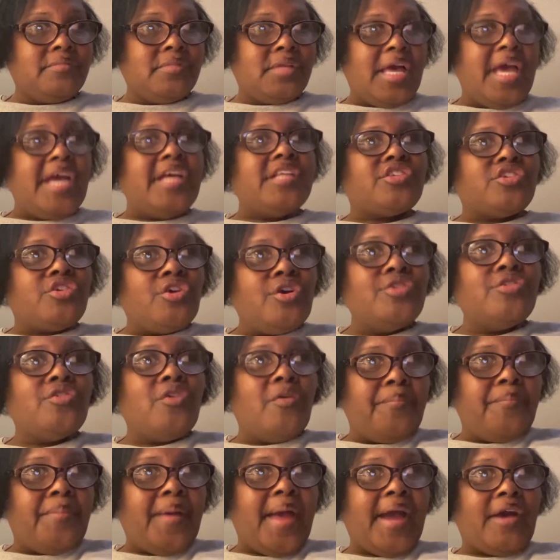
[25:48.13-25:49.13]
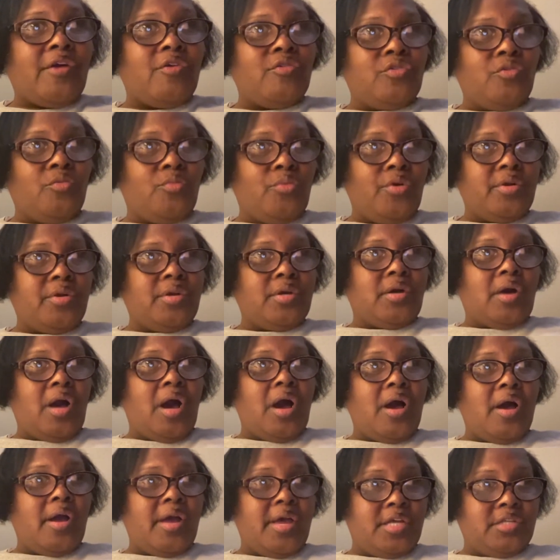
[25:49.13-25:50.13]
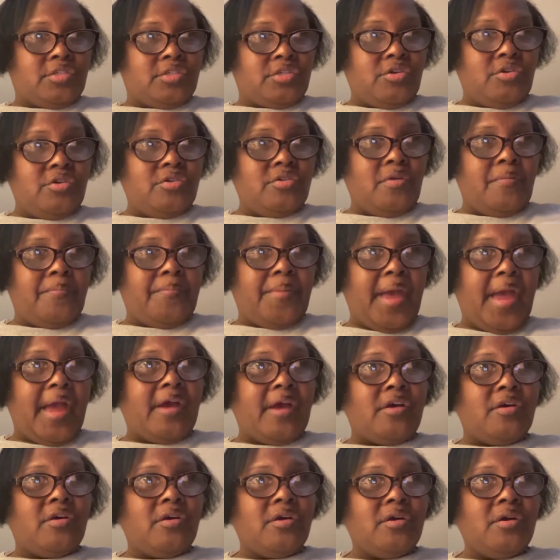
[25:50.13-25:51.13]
and turn your back on the word of God and turn your back